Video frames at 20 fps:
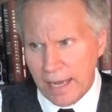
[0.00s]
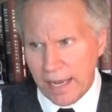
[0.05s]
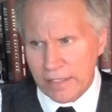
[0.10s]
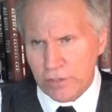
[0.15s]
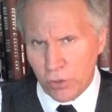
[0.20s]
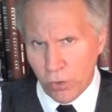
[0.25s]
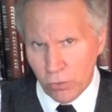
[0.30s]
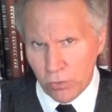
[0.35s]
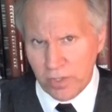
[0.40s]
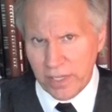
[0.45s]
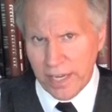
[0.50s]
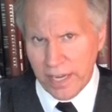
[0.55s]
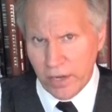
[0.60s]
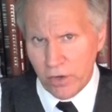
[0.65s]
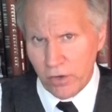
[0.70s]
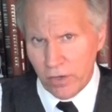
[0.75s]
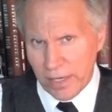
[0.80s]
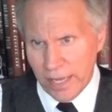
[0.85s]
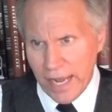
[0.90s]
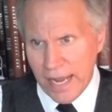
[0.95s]
I don't
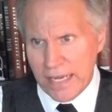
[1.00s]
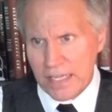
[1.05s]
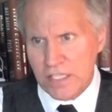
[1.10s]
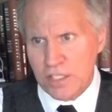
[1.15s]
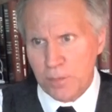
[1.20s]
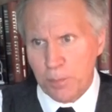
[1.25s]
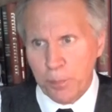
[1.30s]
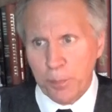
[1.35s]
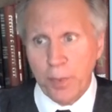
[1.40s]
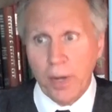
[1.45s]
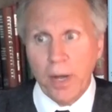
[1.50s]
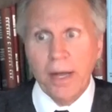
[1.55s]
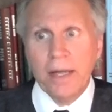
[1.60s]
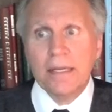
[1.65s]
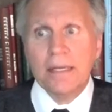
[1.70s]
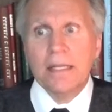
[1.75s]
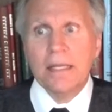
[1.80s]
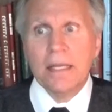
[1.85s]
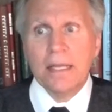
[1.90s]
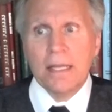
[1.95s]
care less, but